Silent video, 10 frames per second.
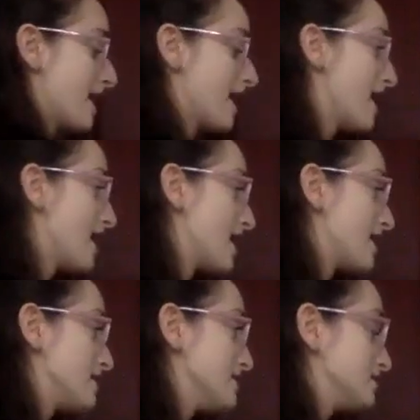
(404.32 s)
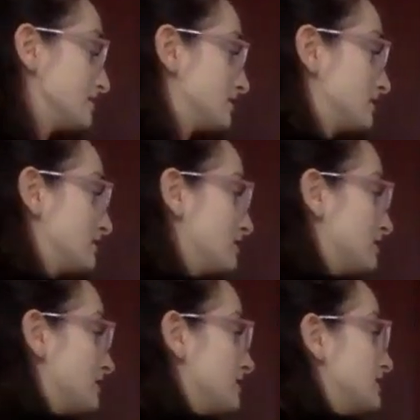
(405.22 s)
A,
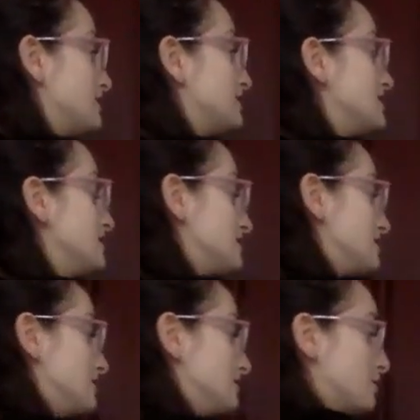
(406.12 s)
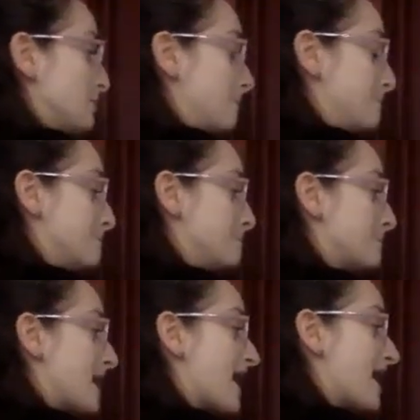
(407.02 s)
D,
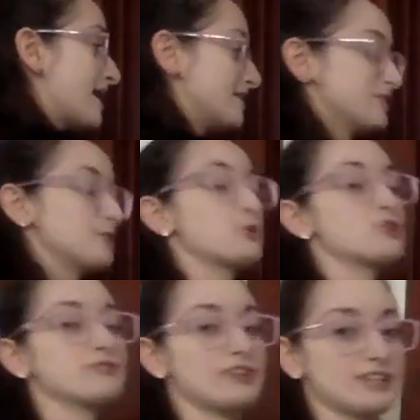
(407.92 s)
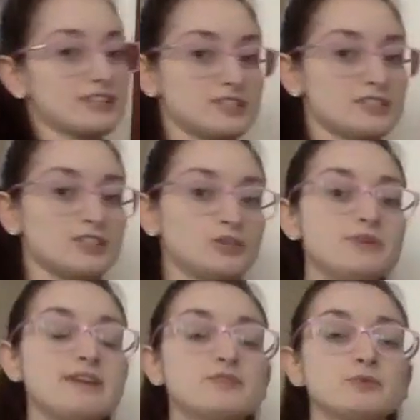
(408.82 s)
mad, perfect. We
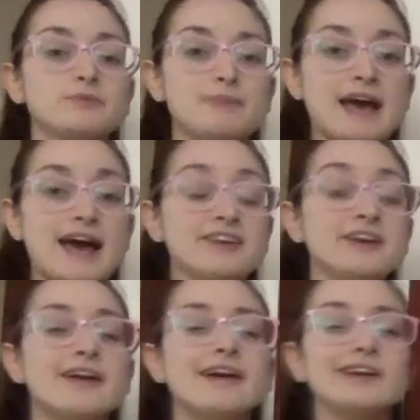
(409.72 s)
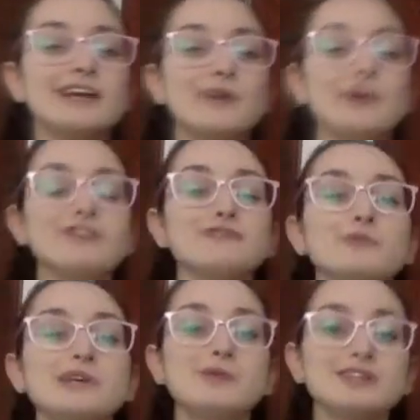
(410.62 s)
have the word mad. Now, if
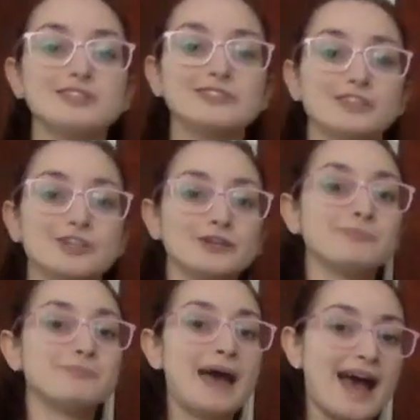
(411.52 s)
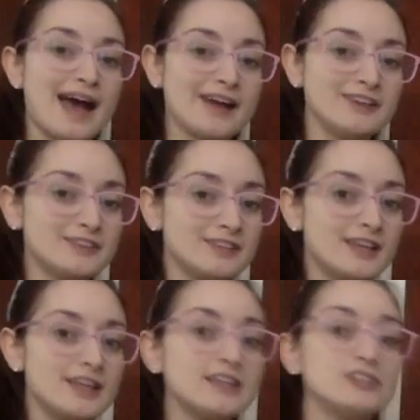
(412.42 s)
we want to turn mad
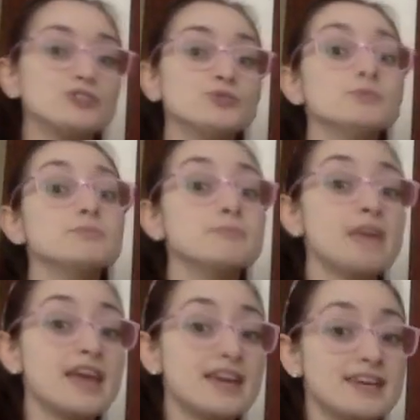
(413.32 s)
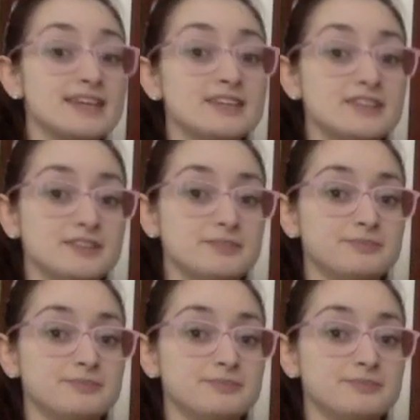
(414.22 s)
into made,